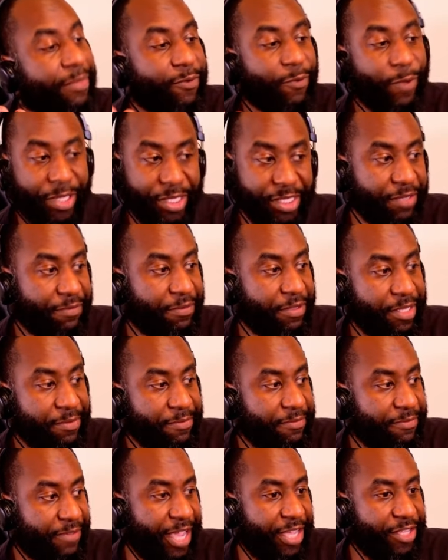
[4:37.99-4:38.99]
Relatively
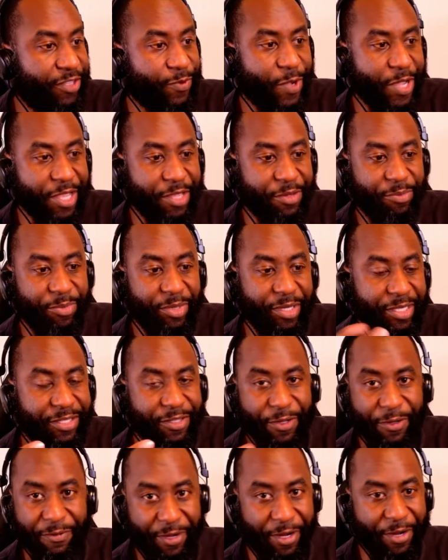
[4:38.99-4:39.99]
fast one, but
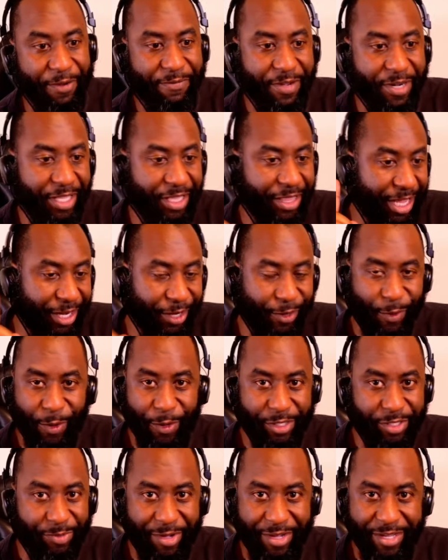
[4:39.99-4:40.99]
still very funny. A lot of
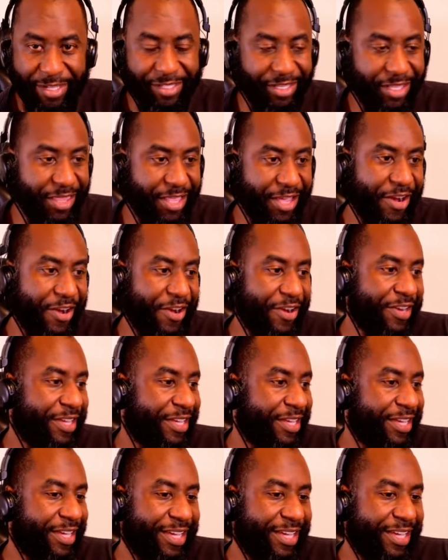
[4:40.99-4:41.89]
horse puns in there.